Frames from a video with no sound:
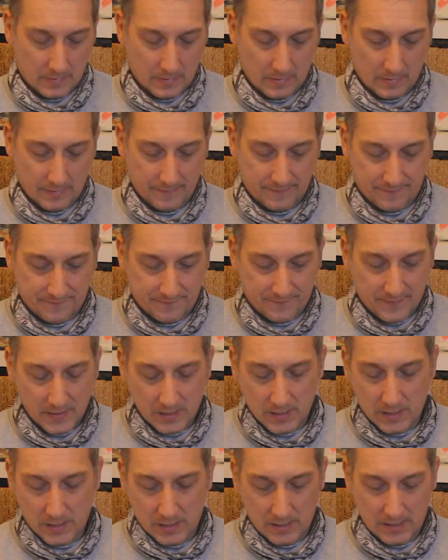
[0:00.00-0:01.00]
The
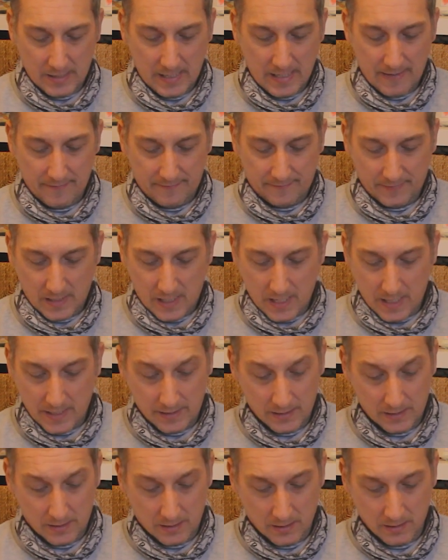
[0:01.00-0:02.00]
first set of
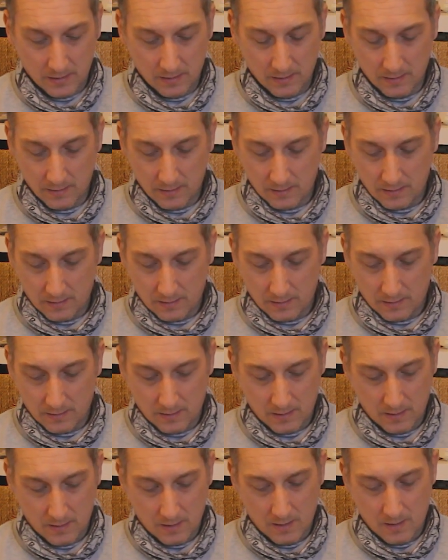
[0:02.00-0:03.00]
flies
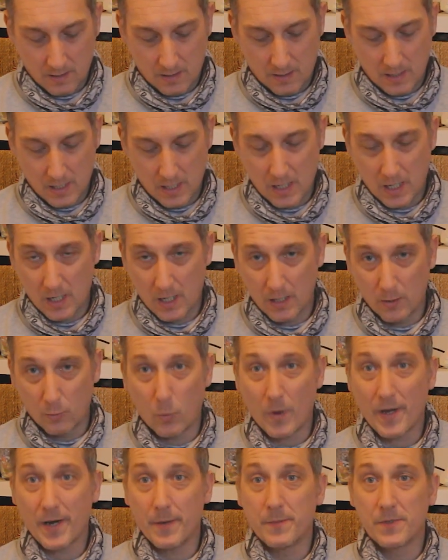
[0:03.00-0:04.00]
are
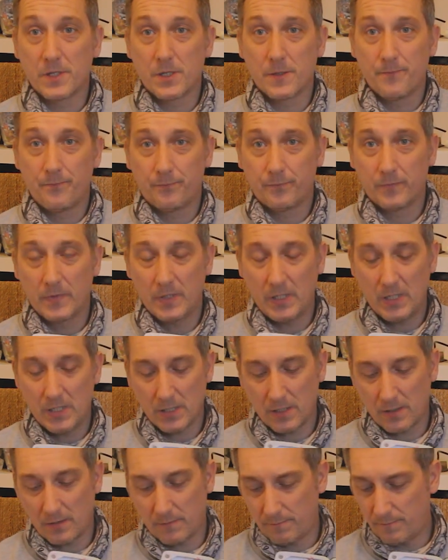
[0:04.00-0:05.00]
worms. These
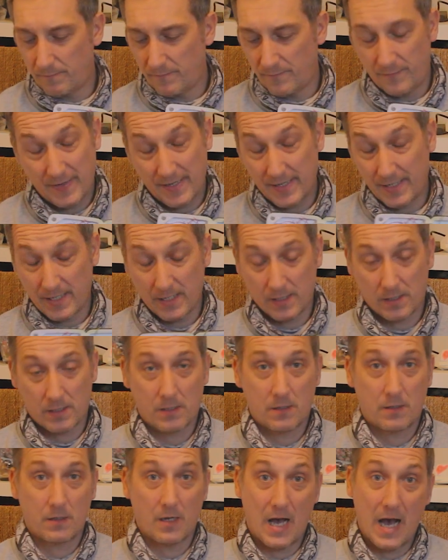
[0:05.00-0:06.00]
are
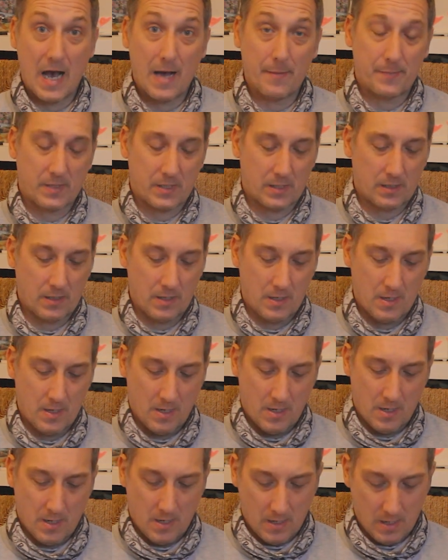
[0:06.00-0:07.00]
various apps,
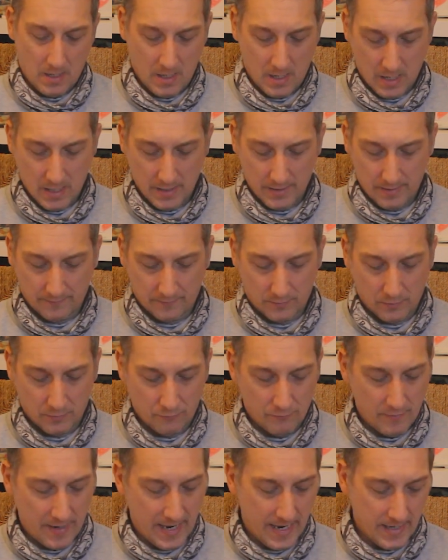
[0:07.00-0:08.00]
and I've got
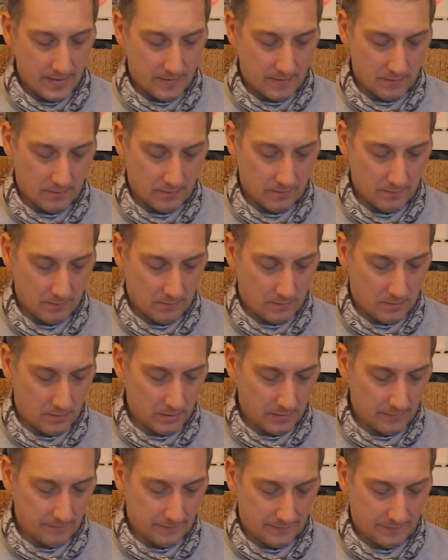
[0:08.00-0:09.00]
red,
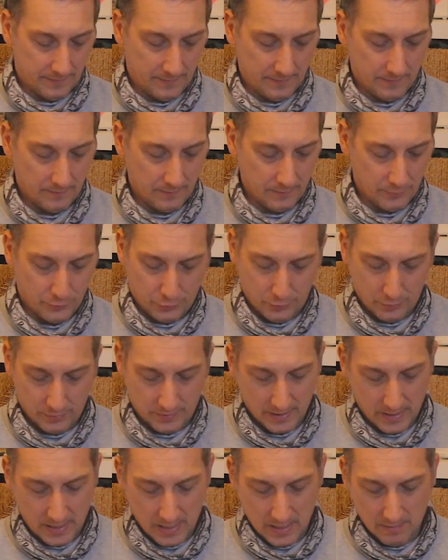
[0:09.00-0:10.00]
olive, shrew
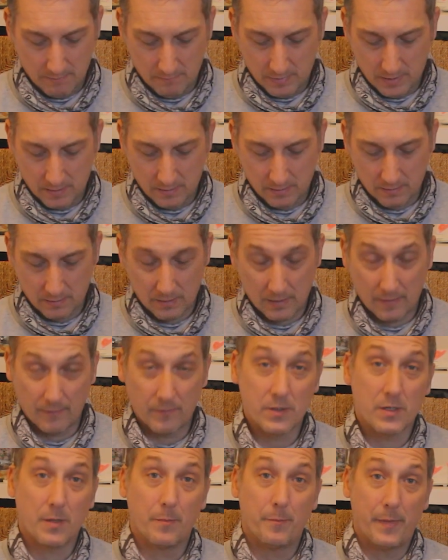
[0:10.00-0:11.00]
to amber. I've
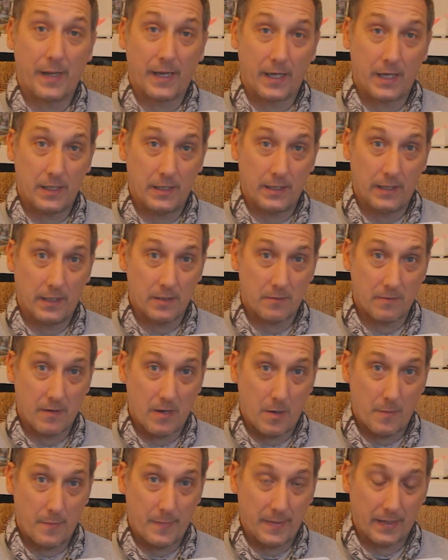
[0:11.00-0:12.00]
got some pink in there as
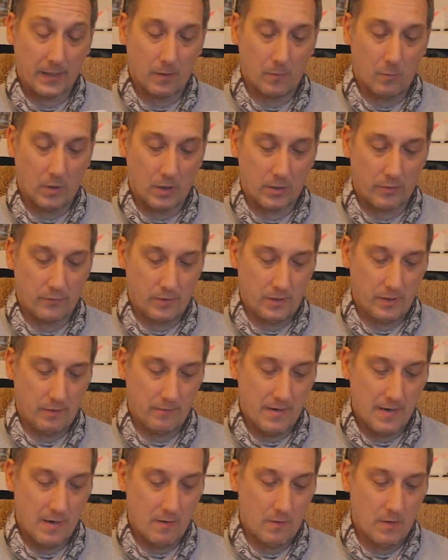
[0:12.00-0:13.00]
well. Pink can work really
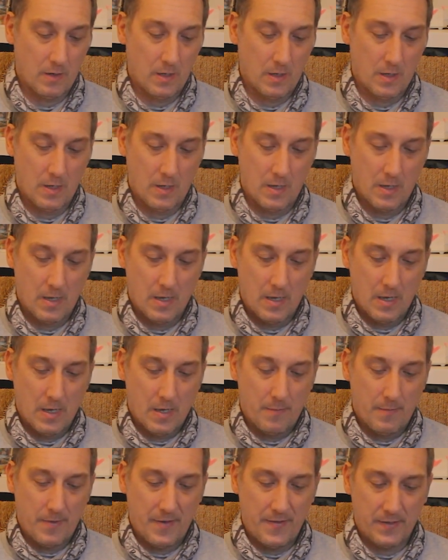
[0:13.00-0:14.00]
well.
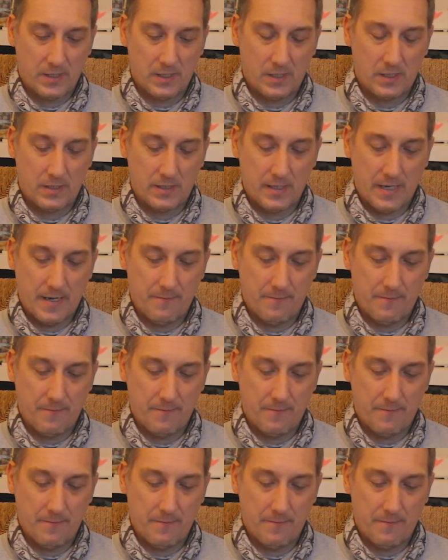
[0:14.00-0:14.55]
But this is